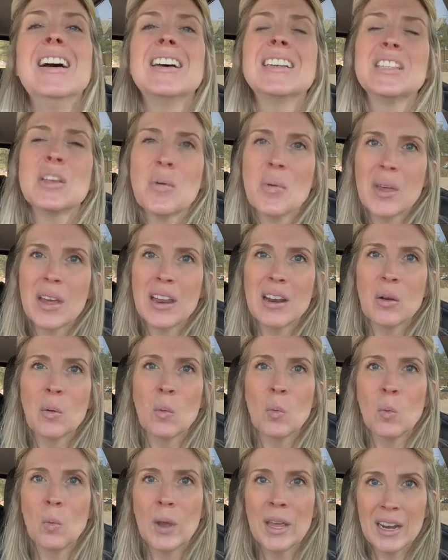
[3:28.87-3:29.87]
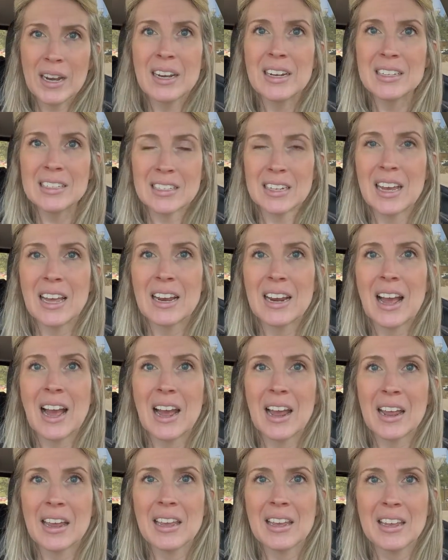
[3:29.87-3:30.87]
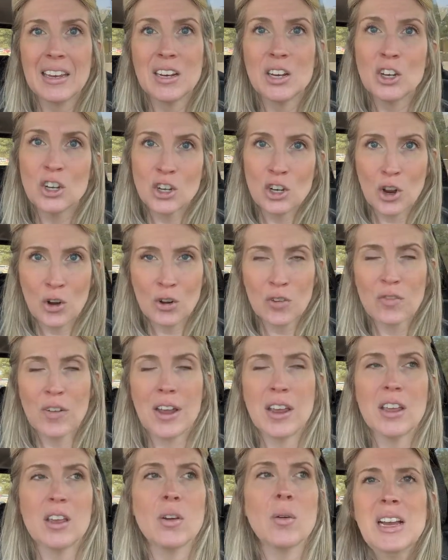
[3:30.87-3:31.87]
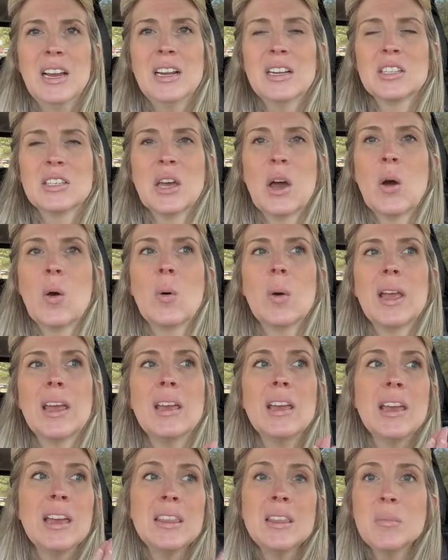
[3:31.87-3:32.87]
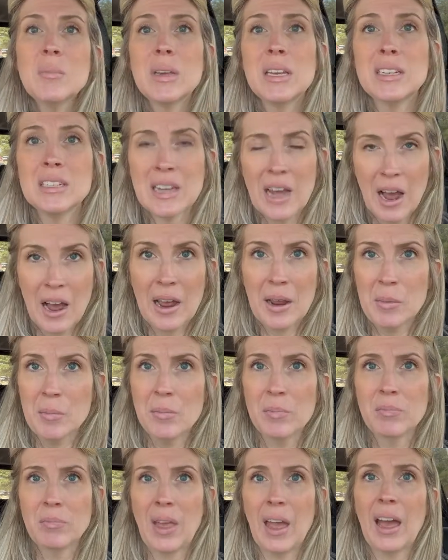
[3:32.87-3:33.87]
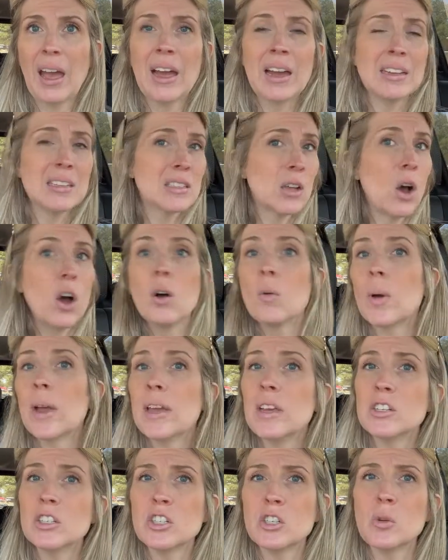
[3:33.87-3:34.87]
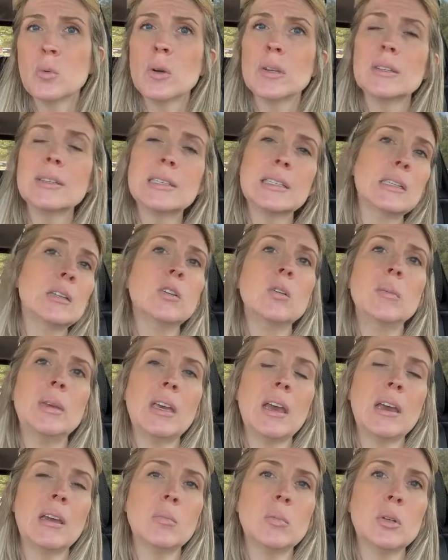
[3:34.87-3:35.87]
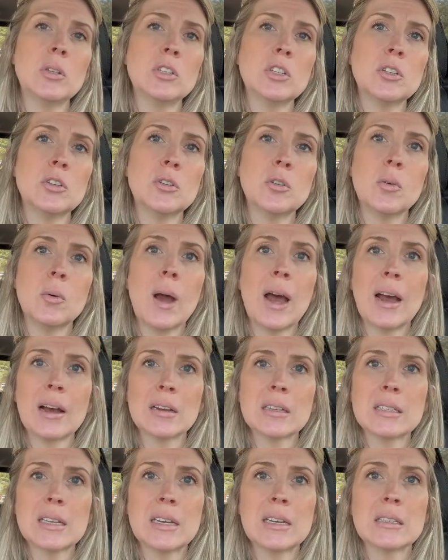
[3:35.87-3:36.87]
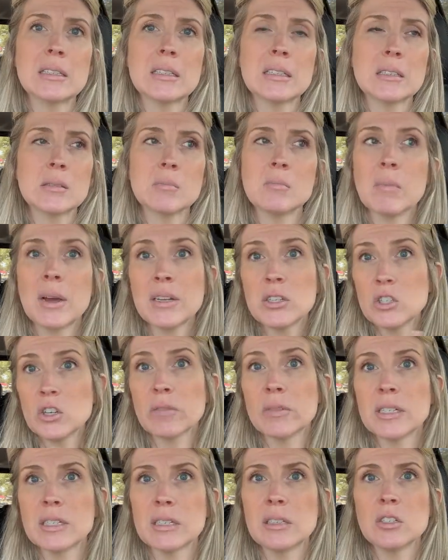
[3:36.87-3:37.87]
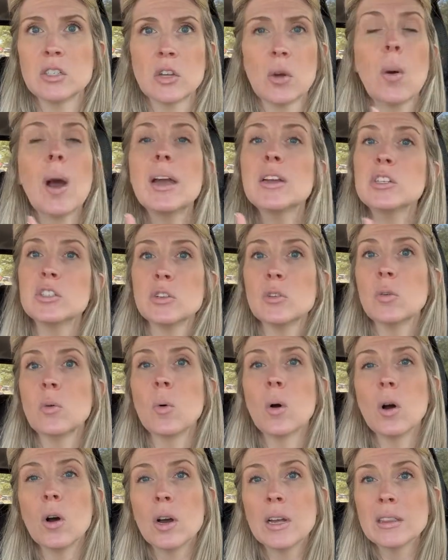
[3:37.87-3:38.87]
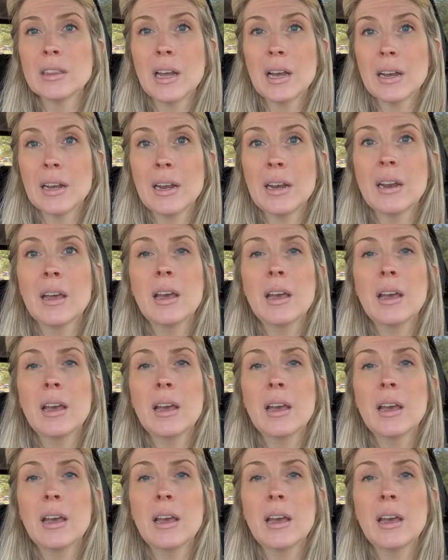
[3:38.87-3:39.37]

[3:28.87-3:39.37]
so that when it is done, I can notify you. So, in the meantime, as always, you will still be able to access my services. So, I do online